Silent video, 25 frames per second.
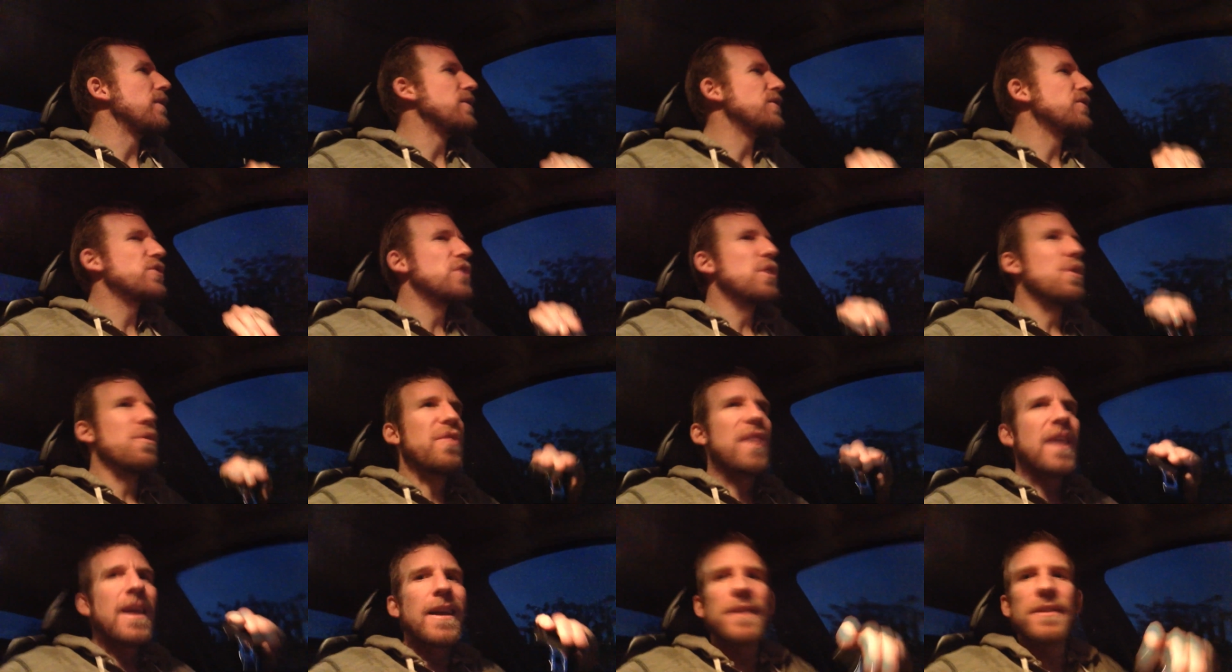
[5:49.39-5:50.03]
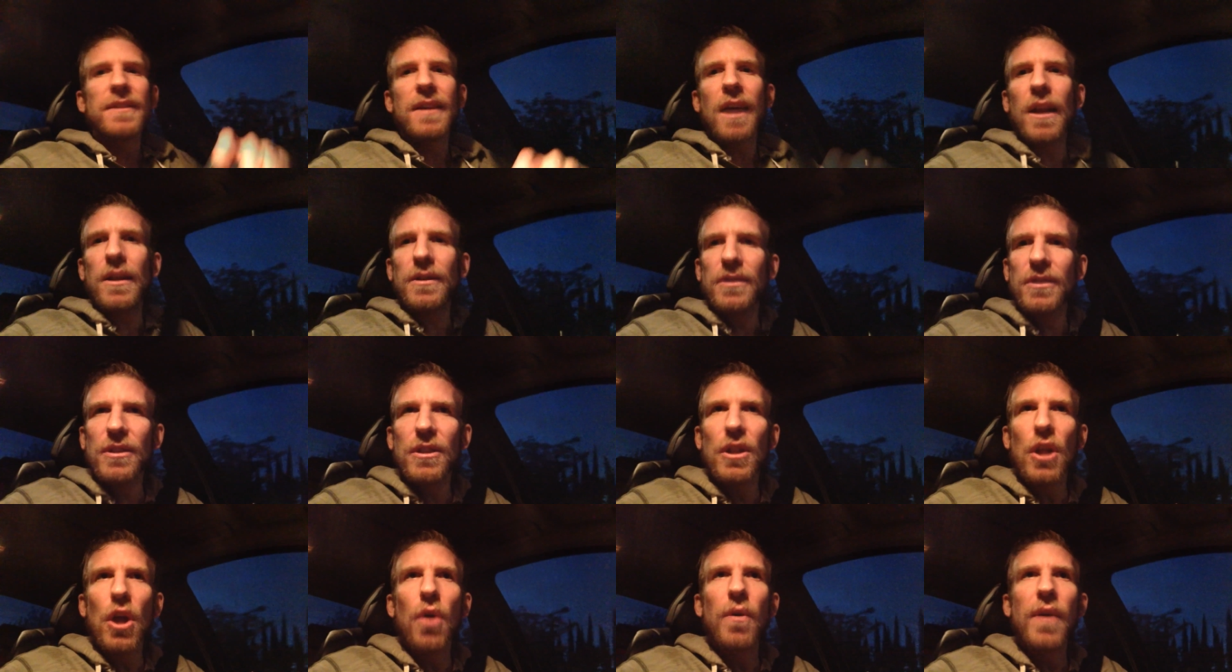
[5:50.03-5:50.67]
and so things kind of
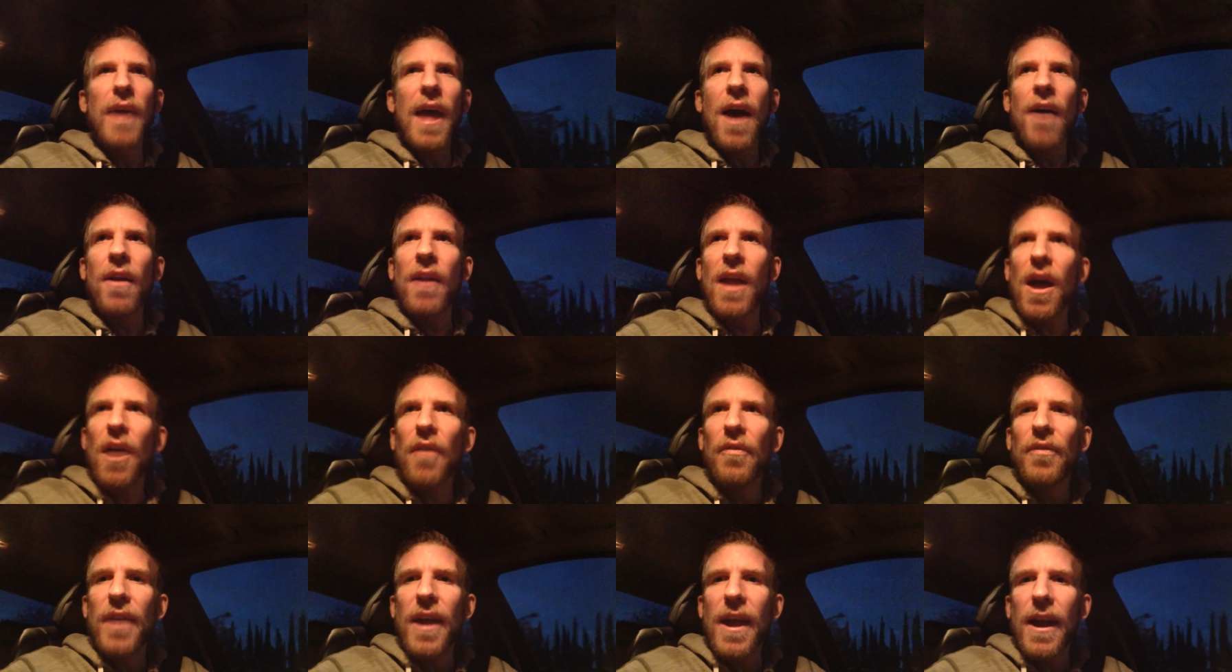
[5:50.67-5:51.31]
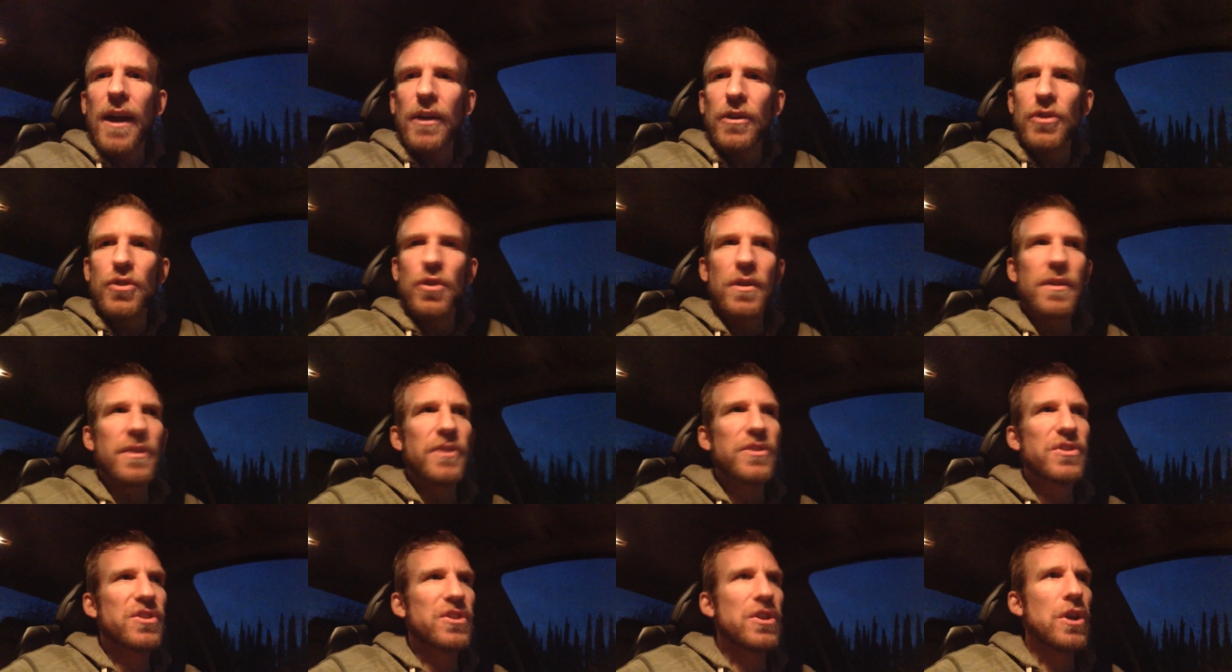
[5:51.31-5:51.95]
slow down out there
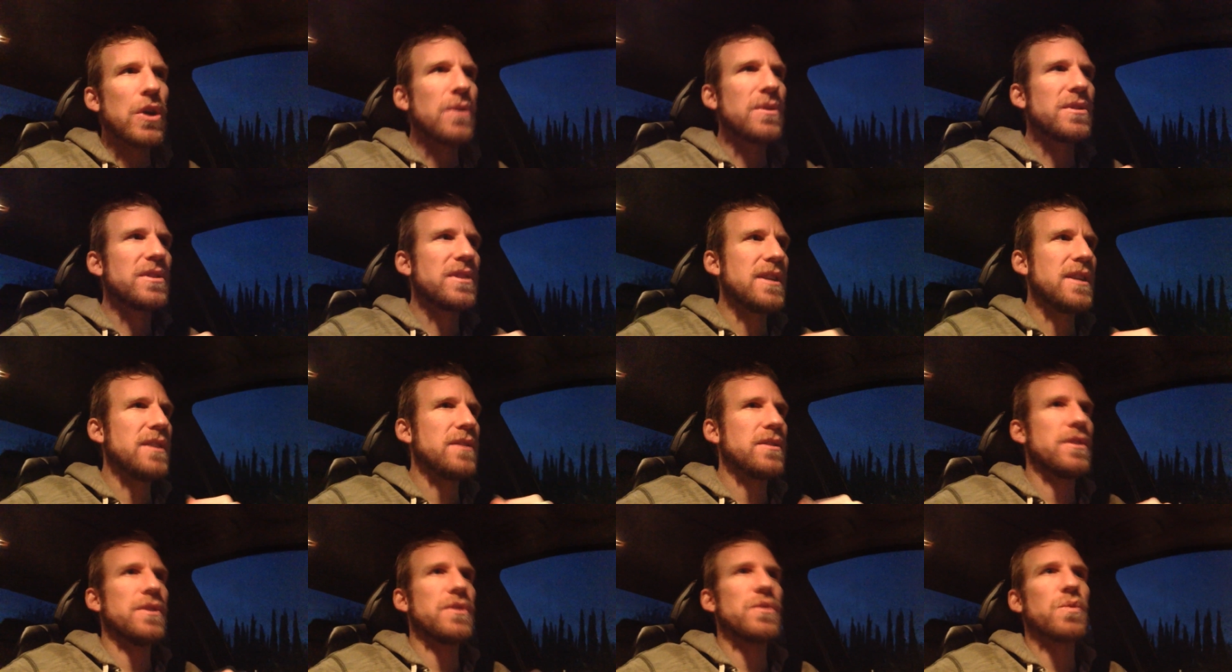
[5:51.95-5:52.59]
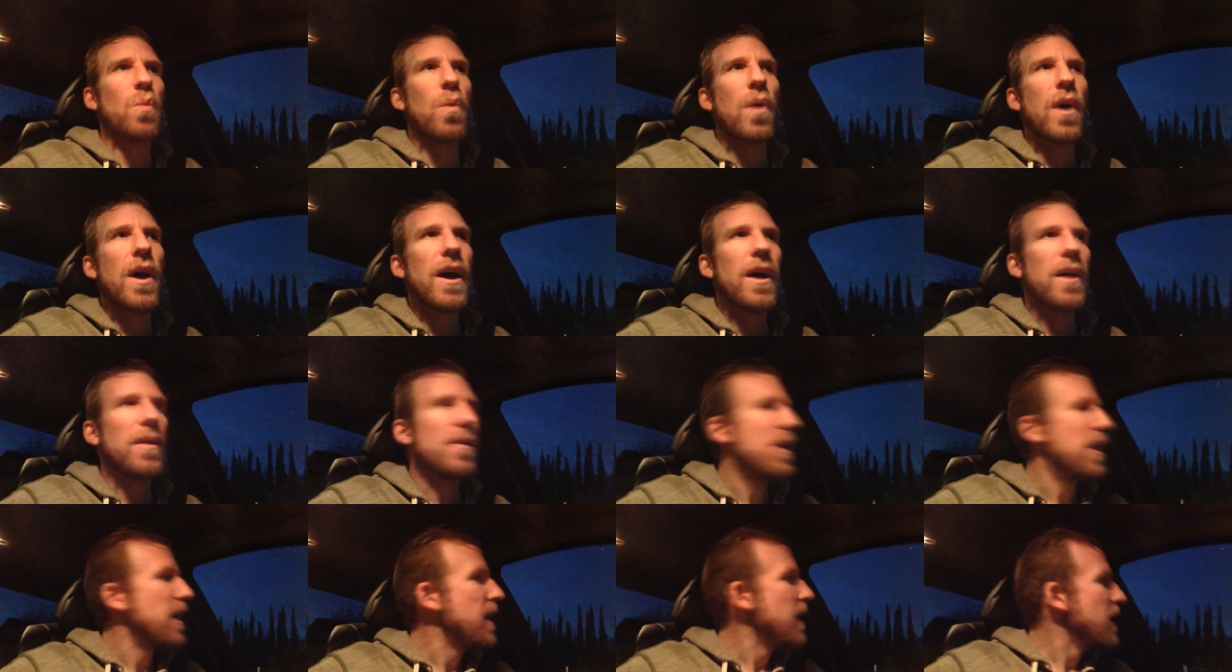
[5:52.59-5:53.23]
during the snow season as well.